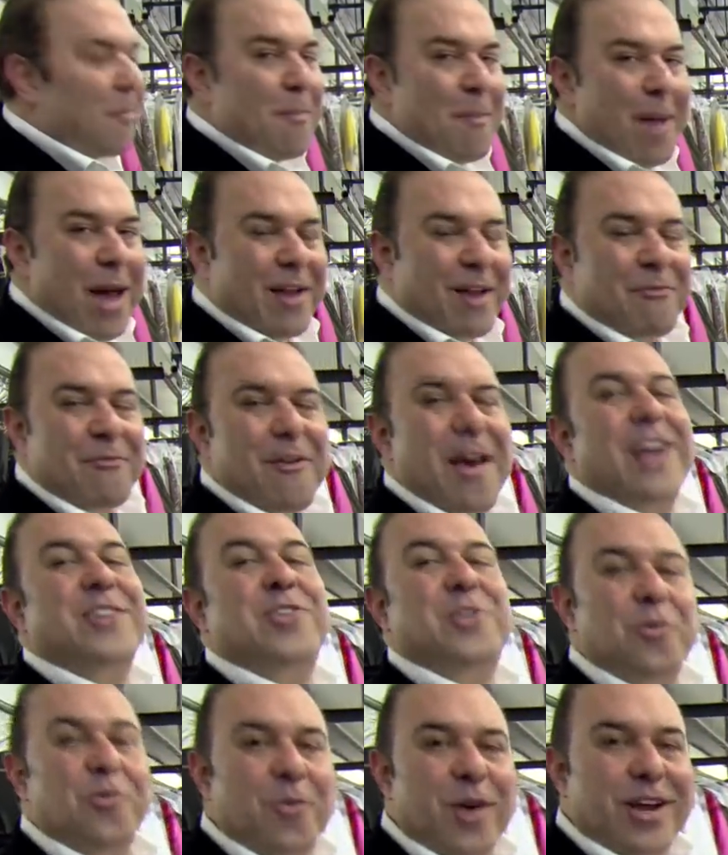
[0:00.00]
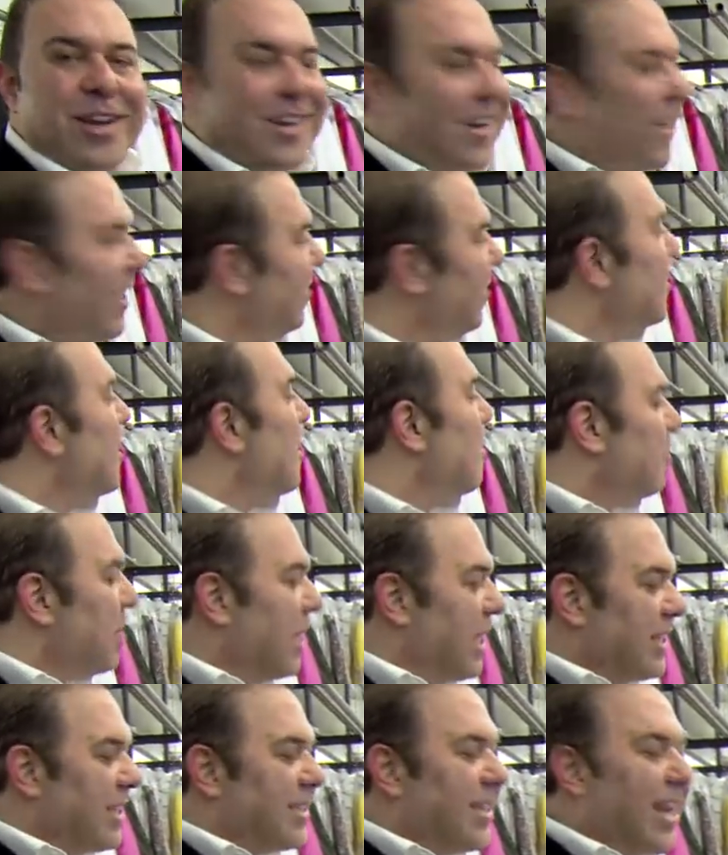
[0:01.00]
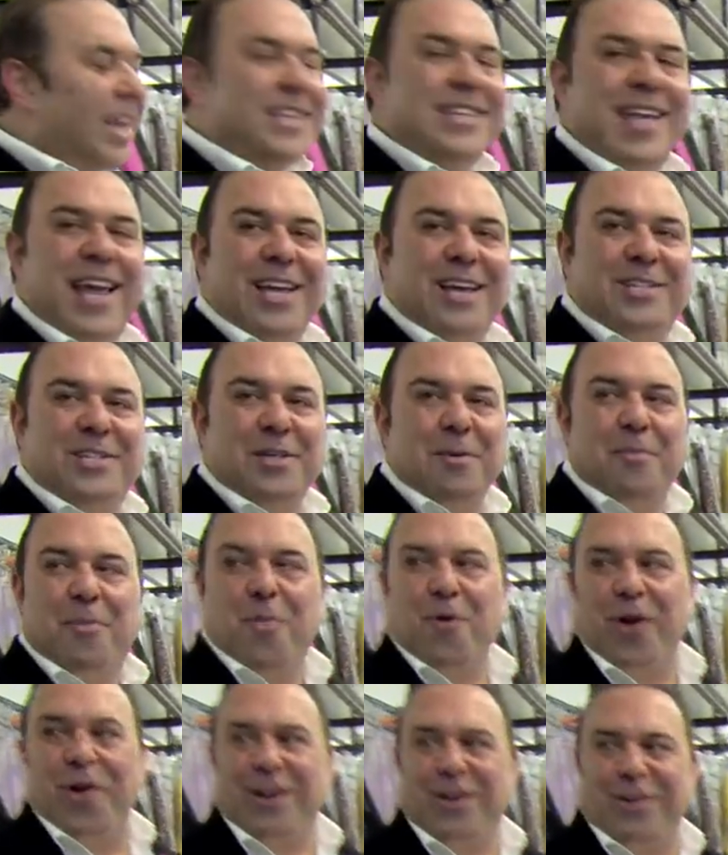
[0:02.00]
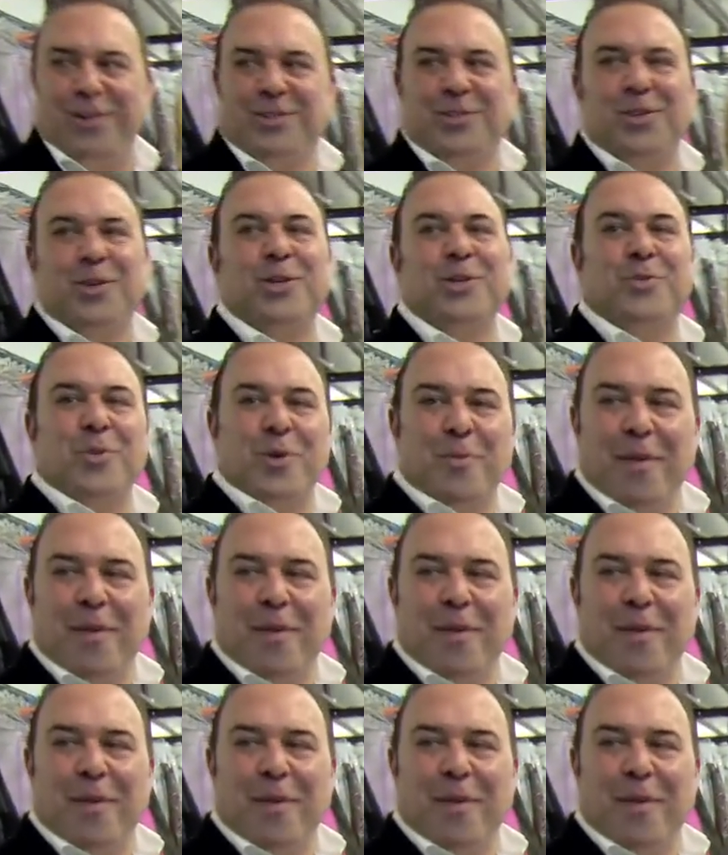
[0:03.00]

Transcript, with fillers: Matter of fact, Dorinda, please say, take some pointers because we